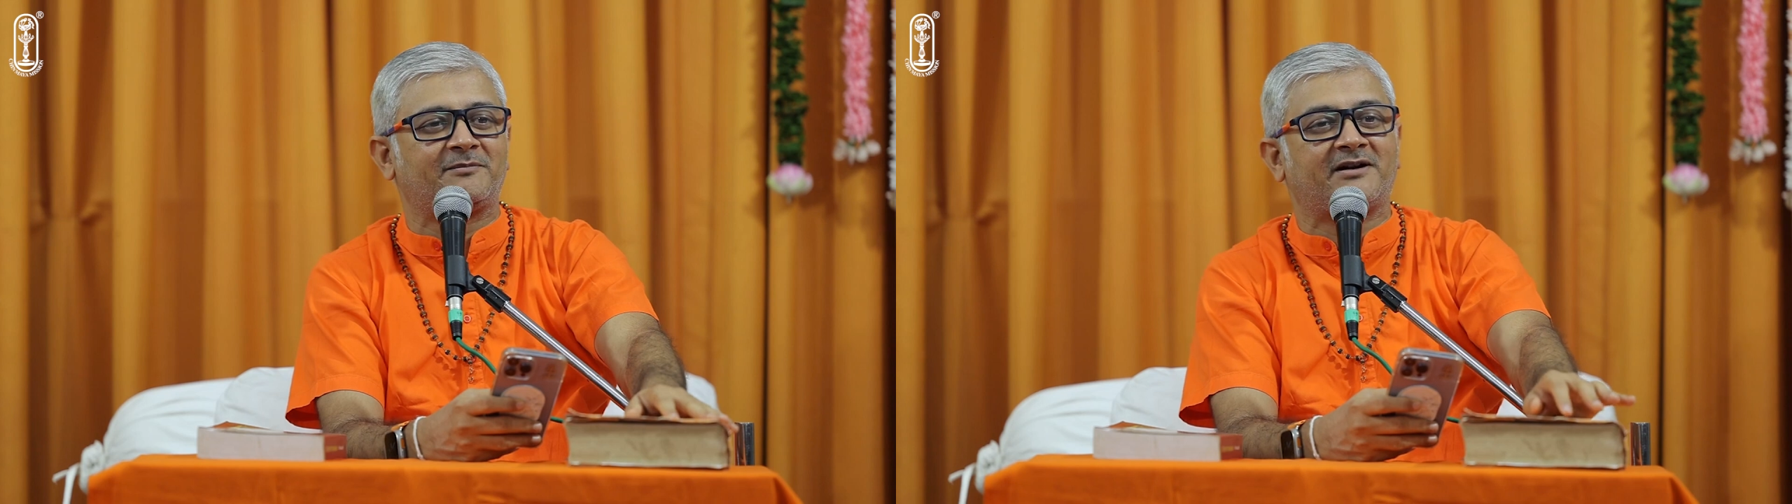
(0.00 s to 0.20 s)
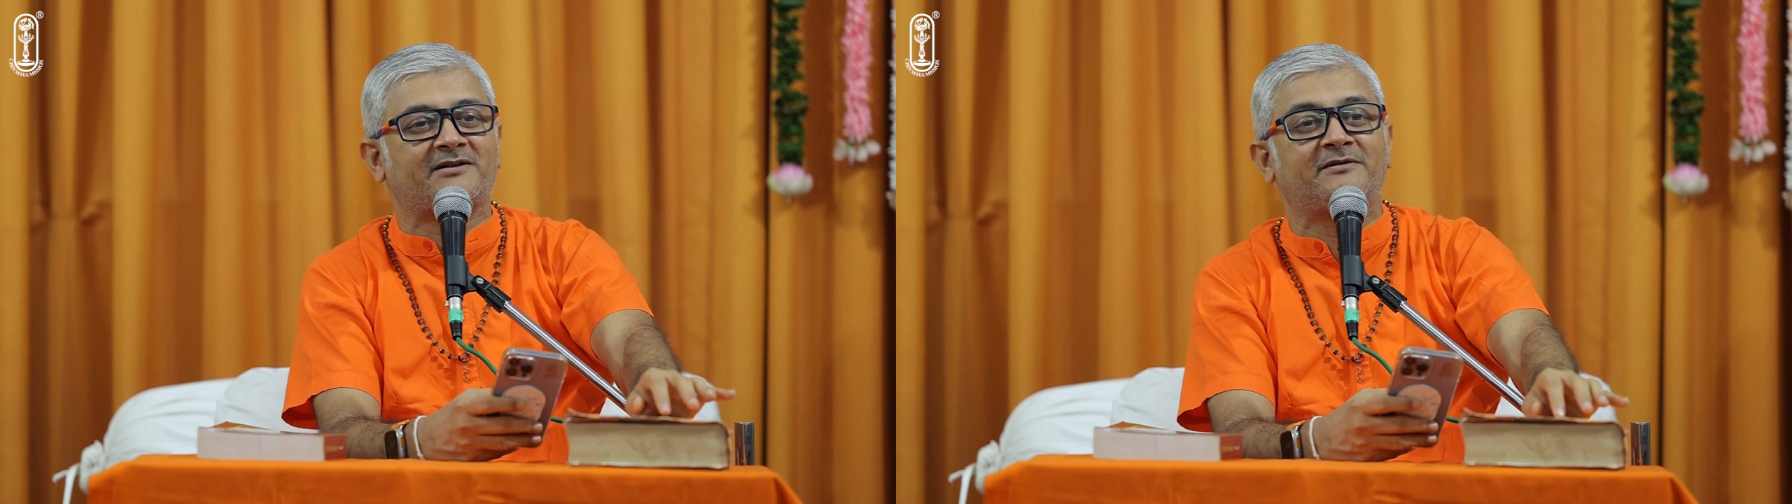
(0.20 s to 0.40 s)

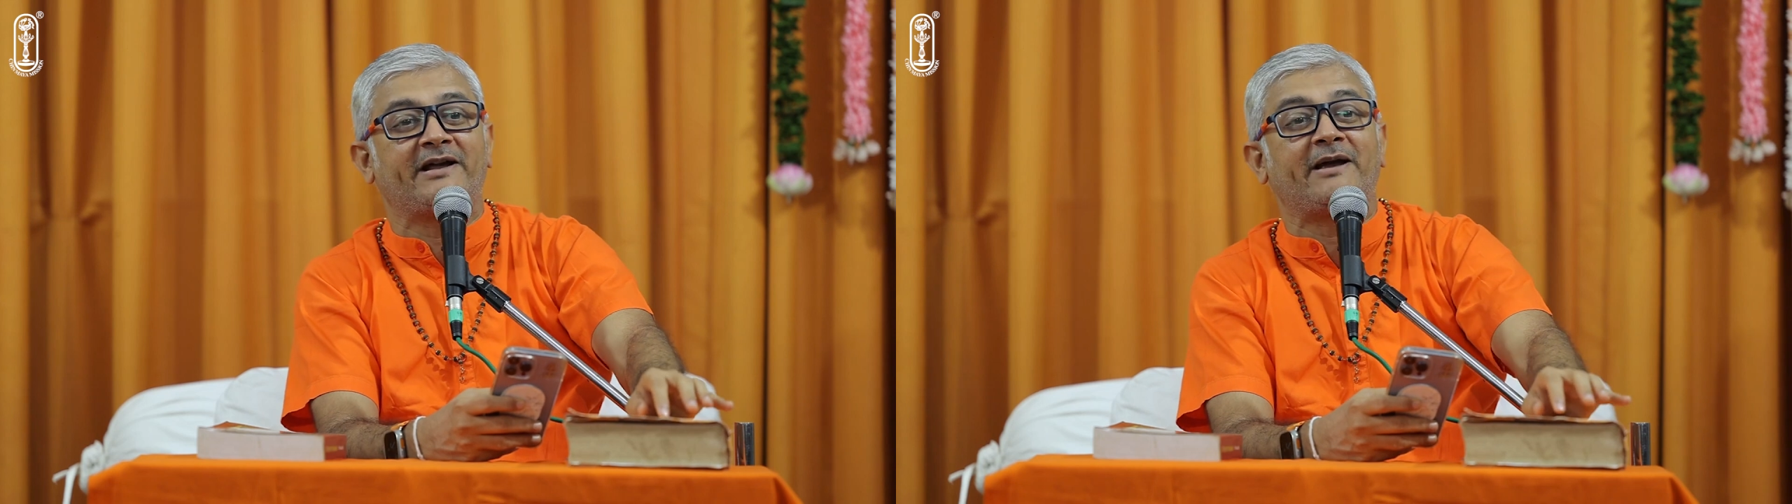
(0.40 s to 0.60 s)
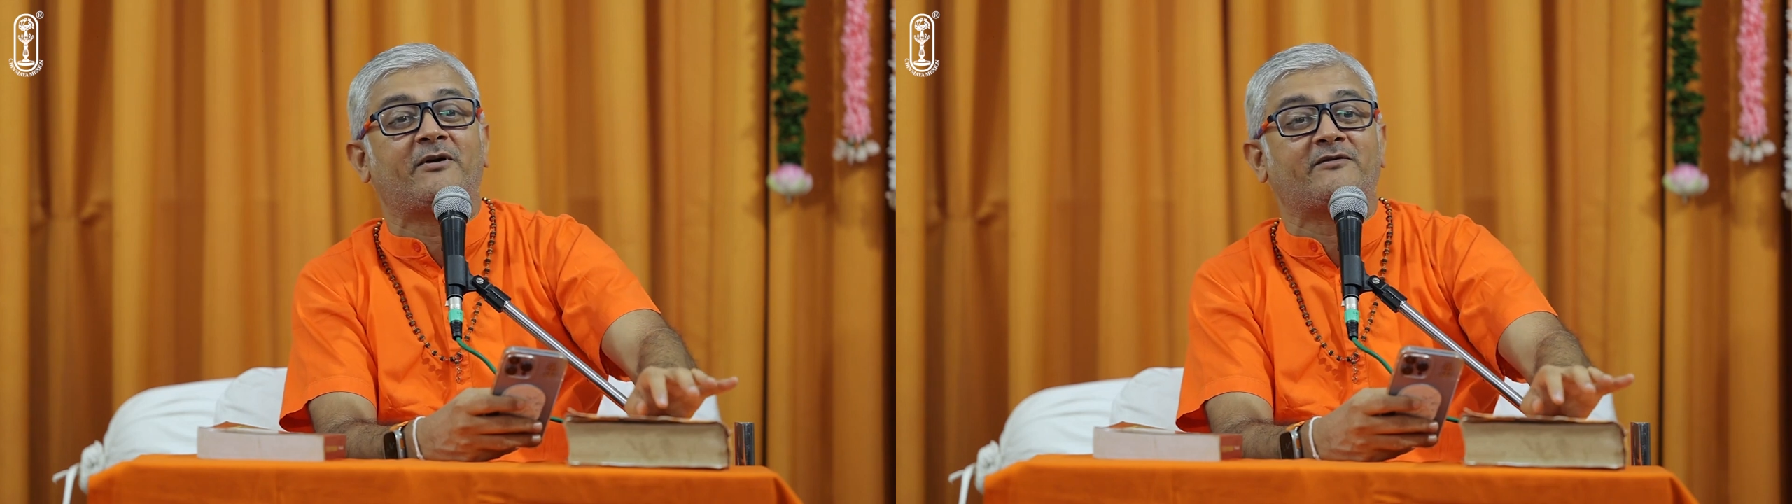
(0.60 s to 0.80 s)
but
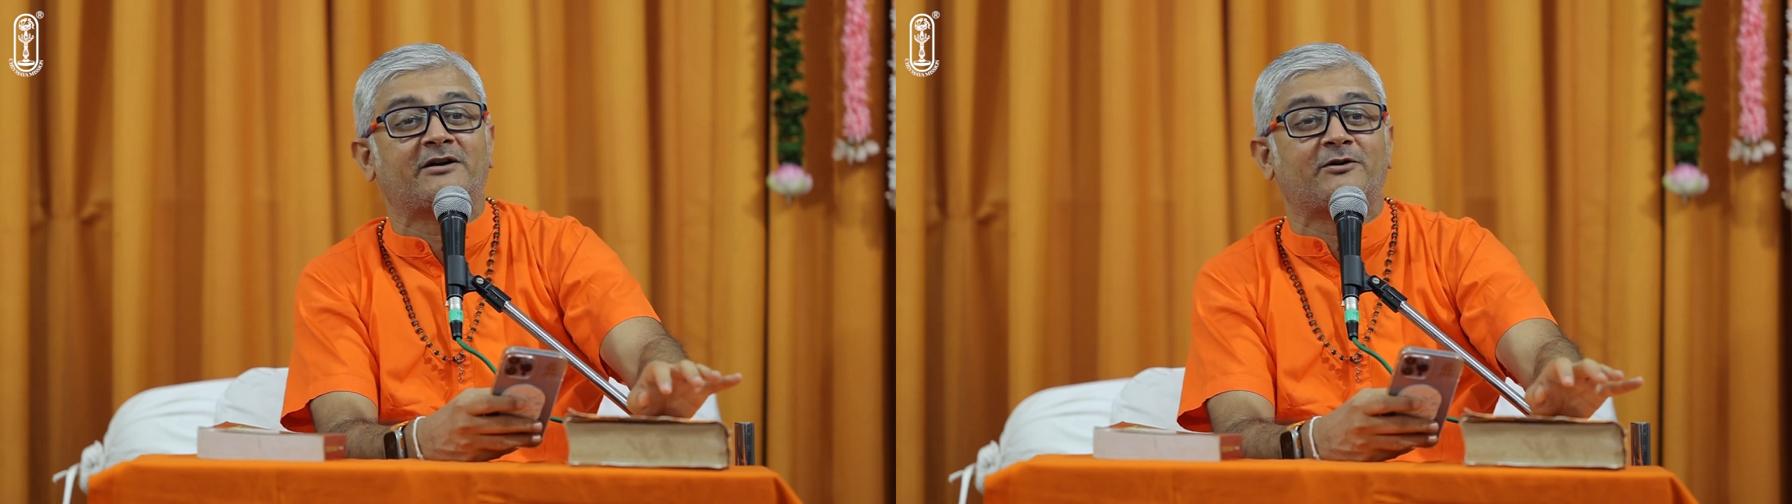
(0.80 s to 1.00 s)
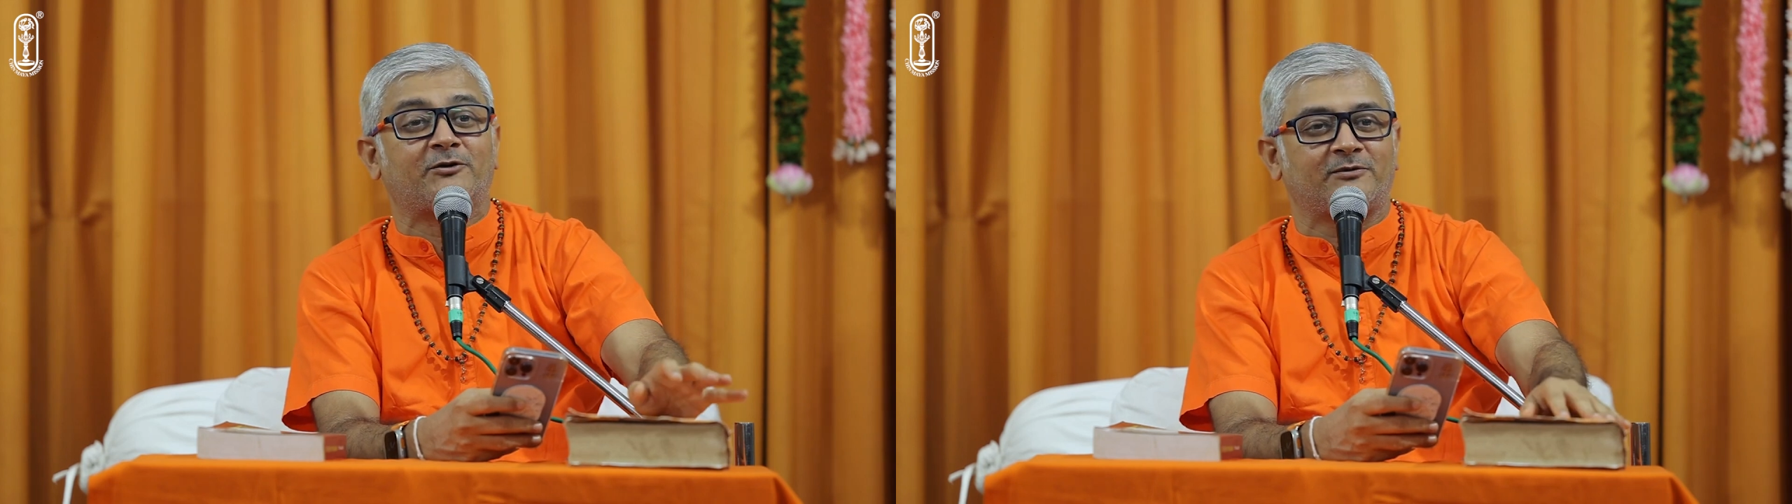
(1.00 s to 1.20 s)
name of the
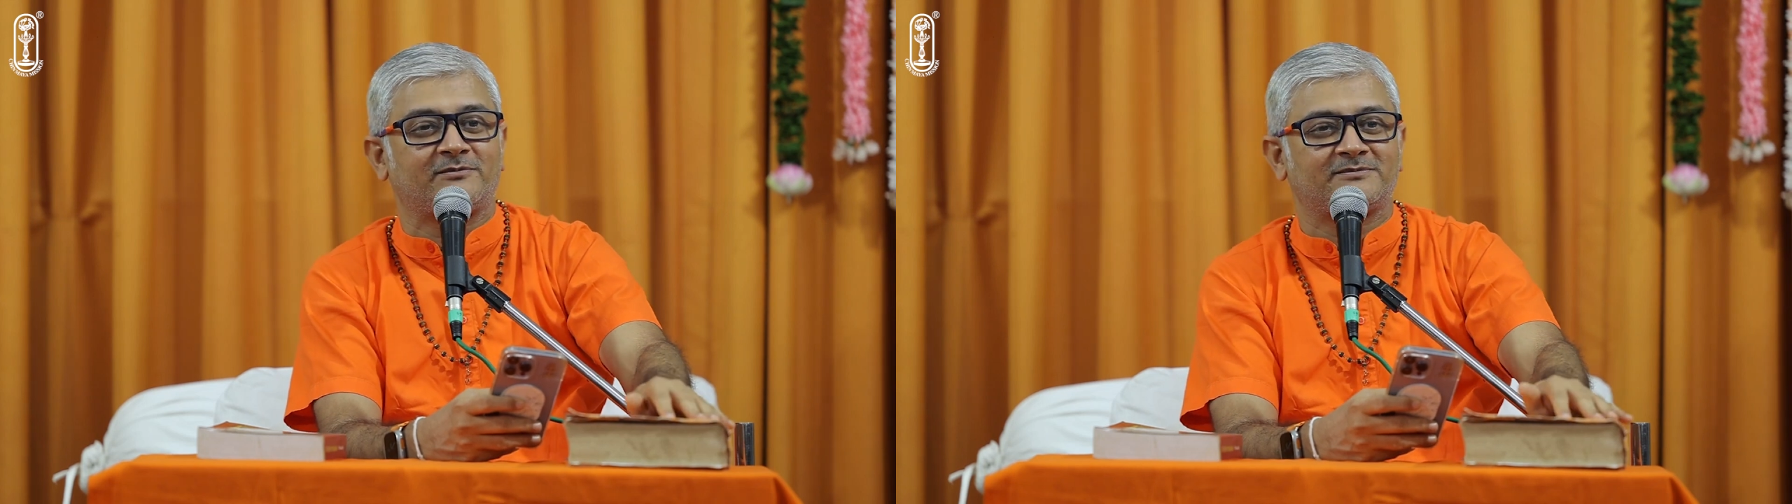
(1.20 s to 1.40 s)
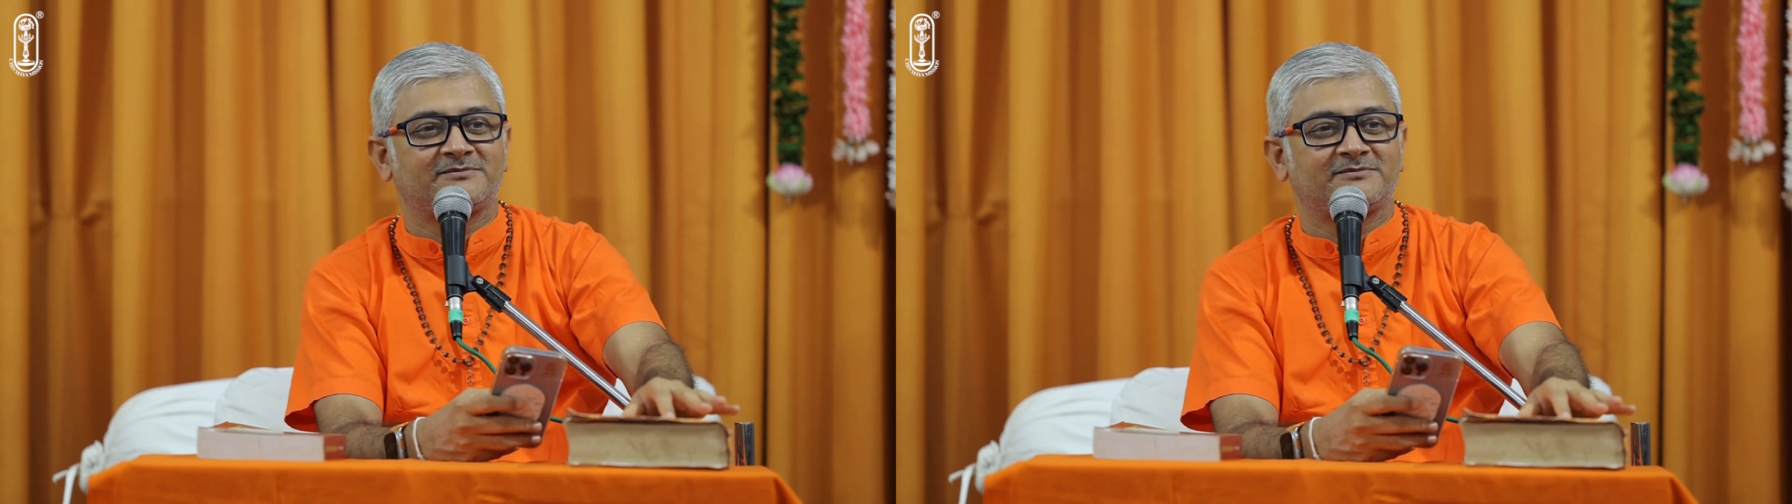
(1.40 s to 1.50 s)
crow.